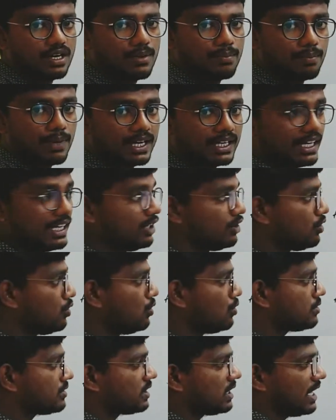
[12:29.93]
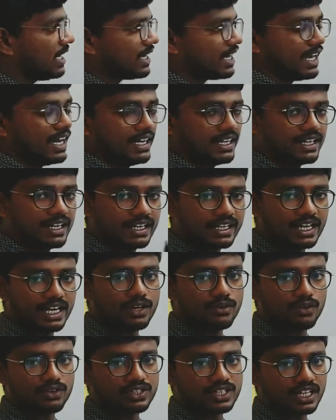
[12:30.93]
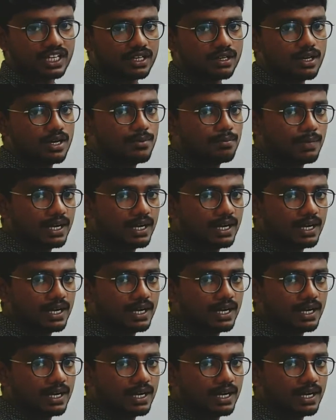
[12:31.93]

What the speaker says: but it looks like a tricky question,